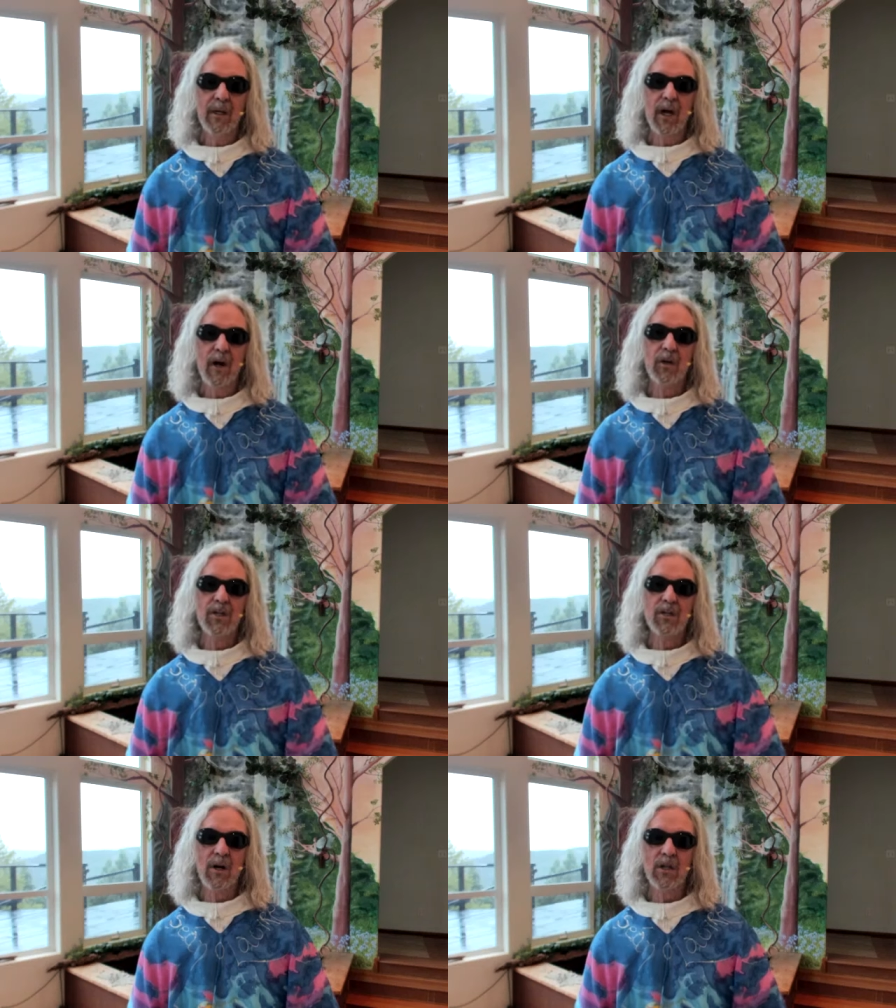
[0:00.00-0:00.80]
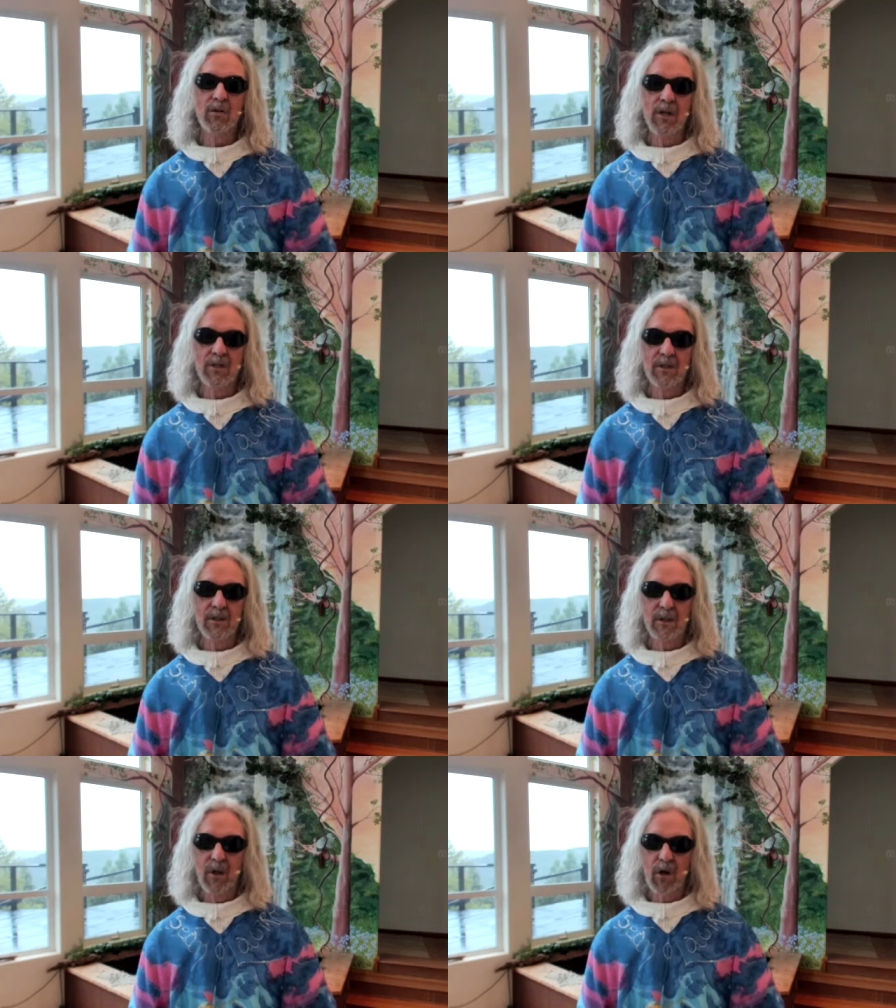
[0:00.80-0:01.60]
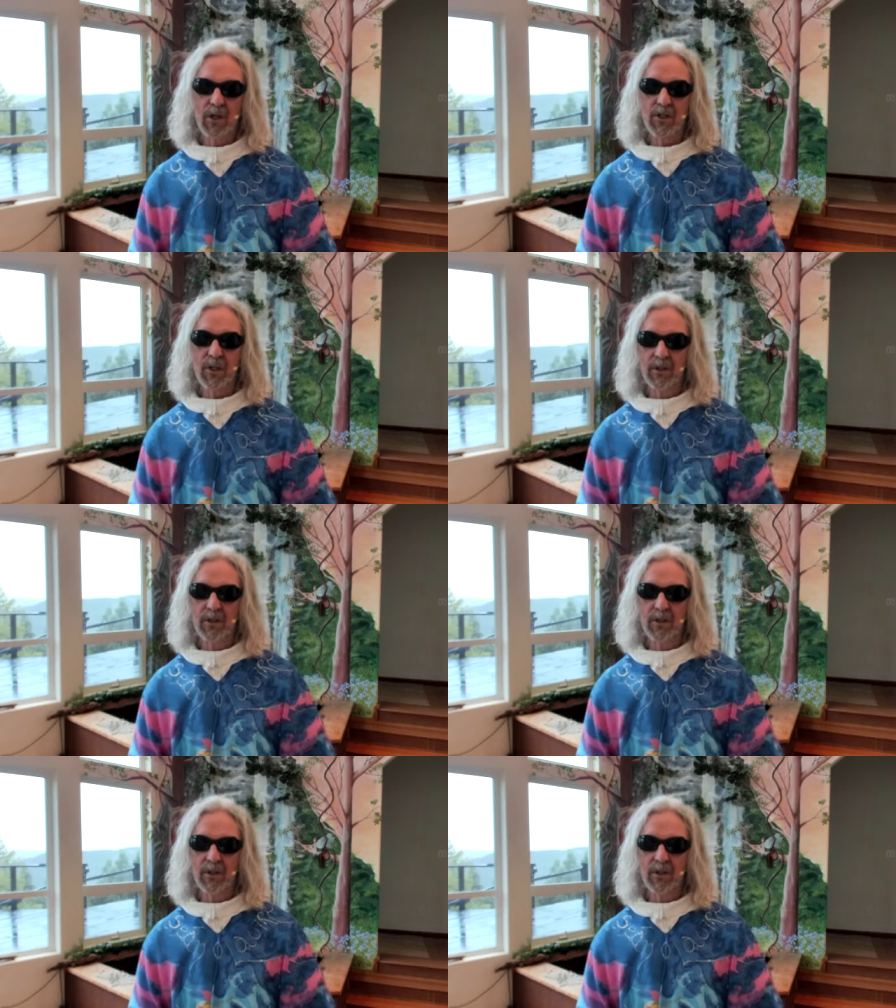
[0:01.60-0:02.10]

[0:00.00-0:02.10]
of concern to us also.